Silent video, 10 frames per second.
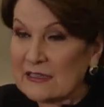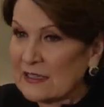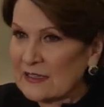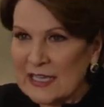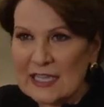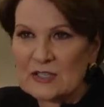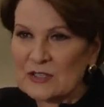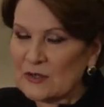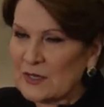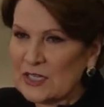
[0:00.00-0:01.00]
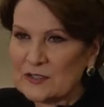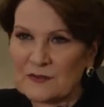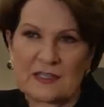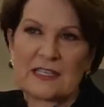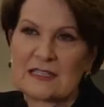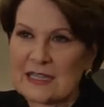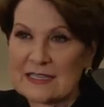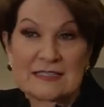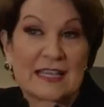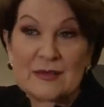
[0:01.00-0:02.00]
engaged in a range of things.
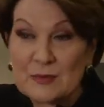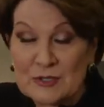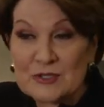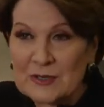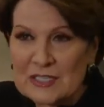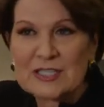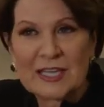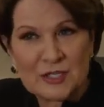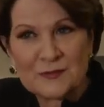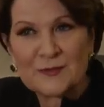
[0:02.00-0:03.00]
I'd say put your education